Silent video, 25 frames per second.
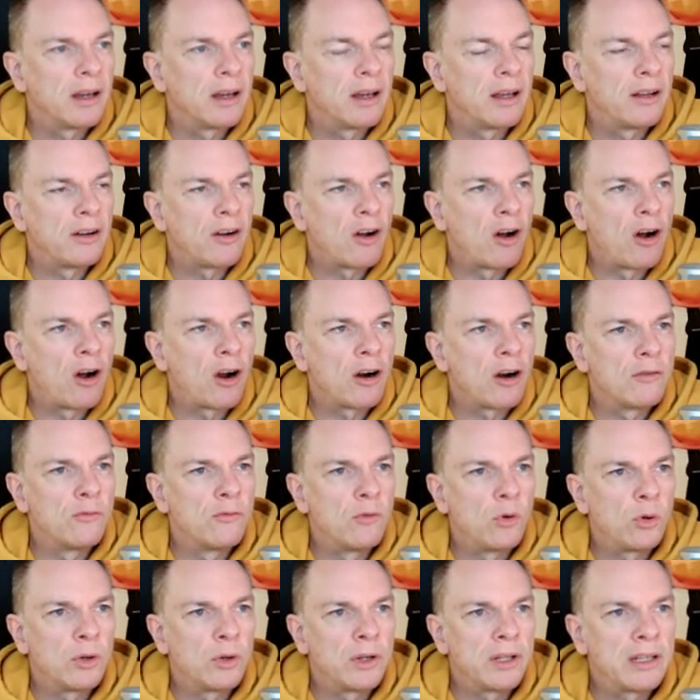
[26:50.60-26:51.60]
And R
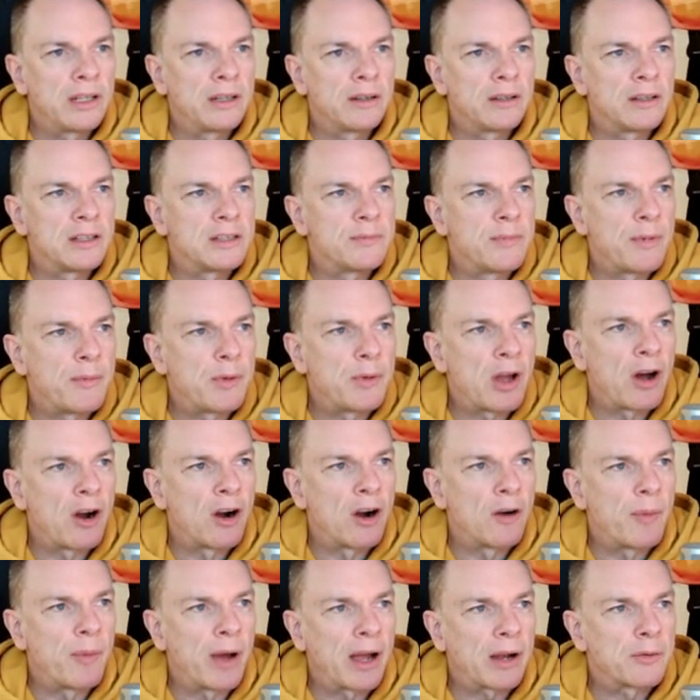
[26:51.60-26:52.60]
rolling is maybe
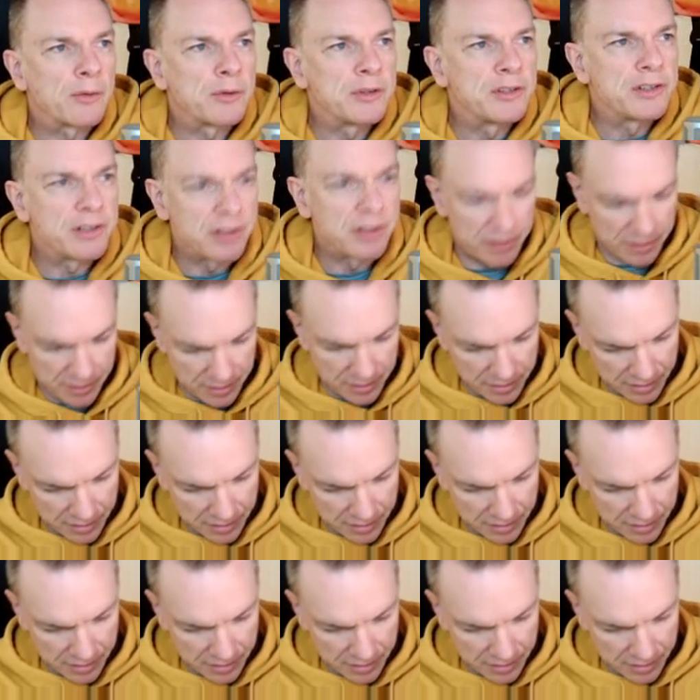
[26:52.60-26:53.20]
R backwards.